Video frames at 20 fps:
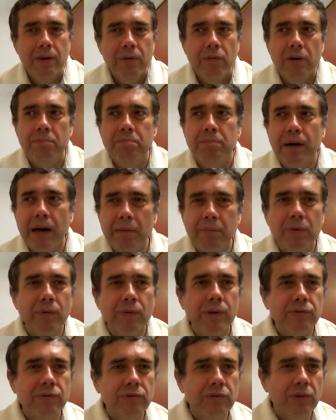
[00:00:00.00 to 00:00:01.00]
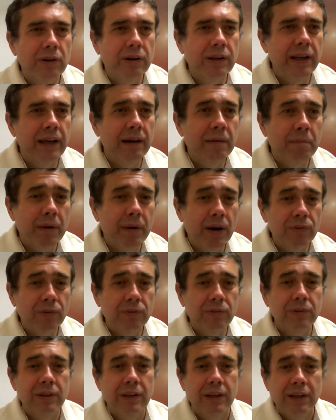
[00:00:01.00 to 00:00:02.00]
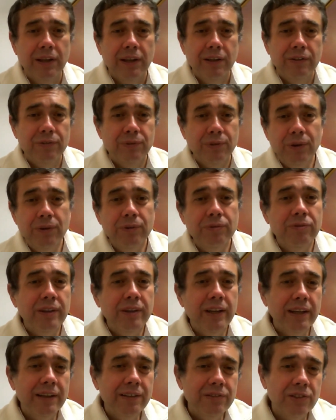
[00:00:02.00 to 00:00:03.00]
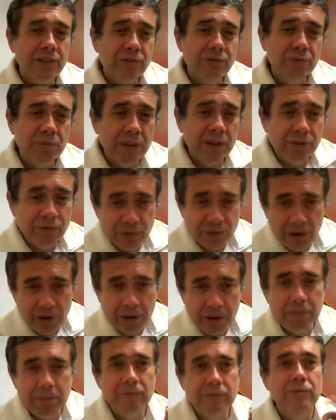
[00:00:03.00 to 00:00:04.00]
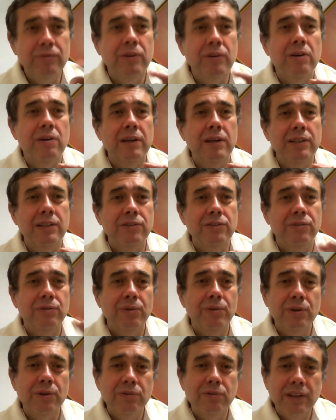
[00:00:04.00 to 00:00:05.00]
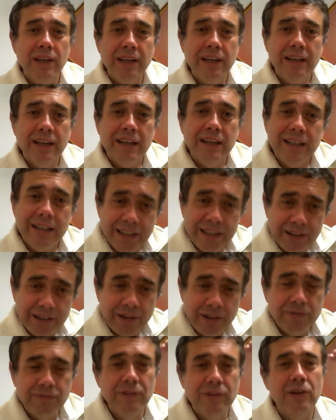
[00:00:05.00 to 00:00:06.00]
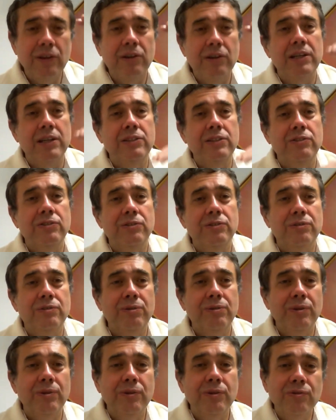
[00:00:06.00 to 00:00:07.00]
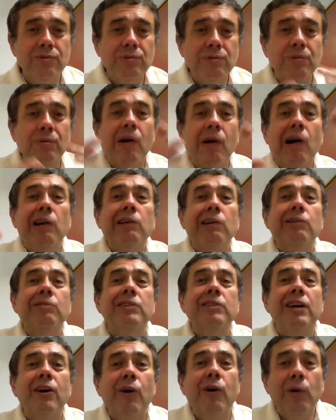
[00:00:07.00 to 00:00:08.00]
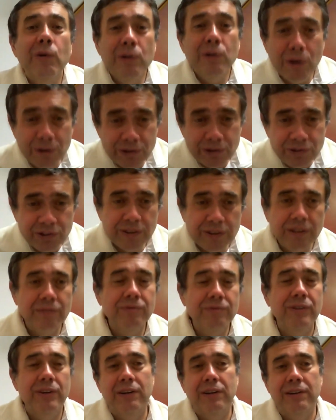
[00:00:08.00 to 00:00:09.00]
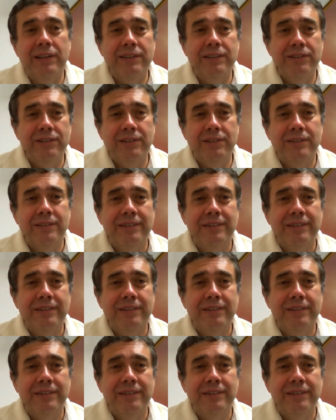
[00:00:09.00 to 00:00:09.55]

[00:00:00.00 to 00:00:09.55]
where Babu was talking about, do you take just one drop of knowledge? Do you take an urn of knowledge? Do you swallow the whole ocean of knowledge?